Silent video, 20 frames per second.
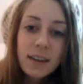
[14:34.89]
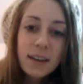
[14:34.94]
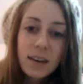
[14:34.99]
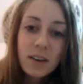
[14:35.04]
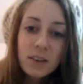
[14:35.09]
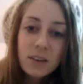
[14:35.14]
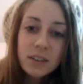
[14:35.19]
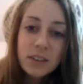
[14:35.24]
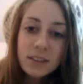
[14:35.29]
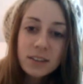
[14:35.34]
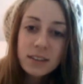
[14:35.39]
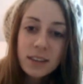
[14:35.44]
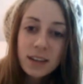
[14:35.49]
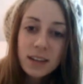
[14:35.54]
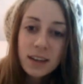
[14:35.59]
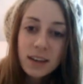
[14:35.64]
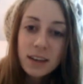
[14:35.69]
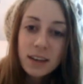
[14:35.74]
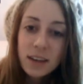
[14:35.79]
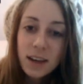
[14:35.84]
Now it's just
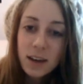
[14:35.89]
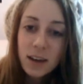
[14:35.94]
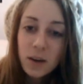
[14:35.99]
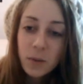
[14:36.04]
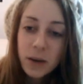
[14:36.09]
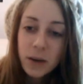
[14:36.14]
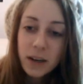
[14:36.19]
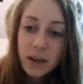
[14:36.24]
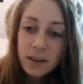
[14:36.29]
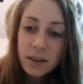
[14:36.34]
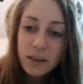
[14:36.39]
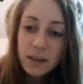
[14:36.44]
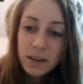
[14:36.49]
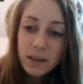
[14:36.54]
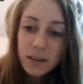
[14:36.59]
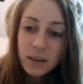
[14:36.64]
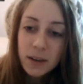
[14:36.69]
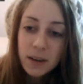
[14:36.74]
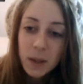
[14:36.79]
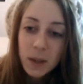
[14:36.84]
getting kind of weird.
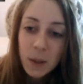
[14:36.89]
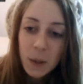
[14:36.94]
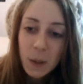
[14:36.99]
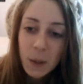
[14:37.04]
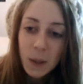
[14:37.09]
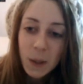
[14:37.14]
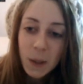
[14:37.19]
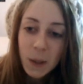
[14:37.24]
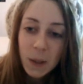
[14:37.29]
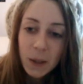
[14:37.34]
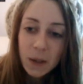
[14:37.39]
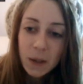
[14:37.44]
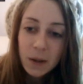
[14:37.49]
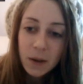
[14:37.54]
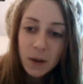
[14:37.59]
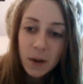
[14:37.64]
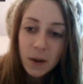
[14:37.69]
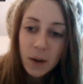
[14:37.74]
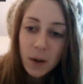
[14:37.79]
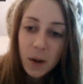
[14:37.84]

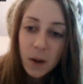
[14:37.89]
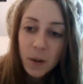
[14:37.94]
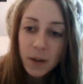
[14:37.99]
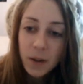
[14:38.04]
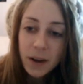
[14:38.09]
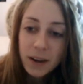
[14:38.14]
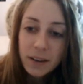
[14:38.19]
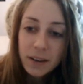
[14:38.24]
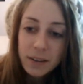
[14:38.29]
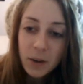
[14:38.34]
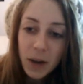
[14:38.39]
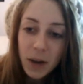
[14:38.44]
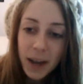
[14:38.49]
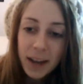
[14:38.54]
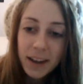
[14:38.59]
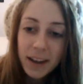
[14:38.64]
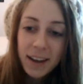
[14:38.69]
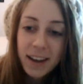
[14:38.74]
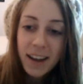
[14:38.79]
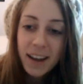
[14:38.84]
Oh, there it is.
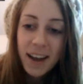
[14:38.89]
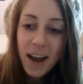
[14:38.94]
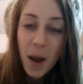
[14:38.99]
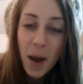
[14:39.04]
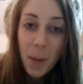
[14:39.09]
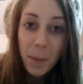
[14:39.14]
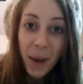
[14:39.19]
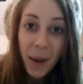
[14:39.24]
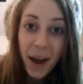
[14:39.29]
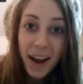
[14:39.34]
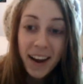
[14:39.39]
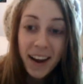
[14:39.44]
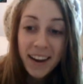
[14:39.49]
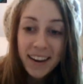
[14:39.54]
Okay. Bye.